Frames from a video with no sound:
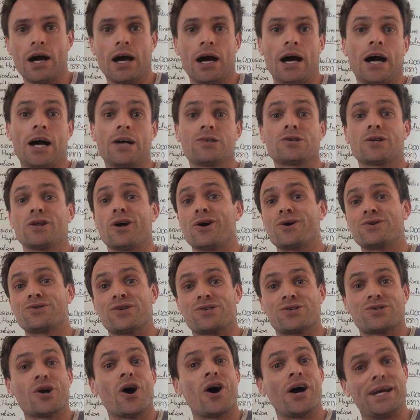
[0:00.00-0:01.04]
So long as
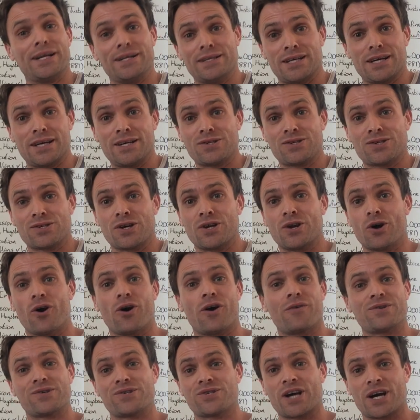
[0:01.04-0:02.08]
it's not indecent or
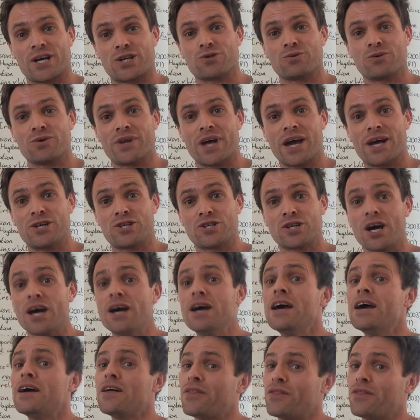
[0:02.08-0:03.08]
of a sexual nature,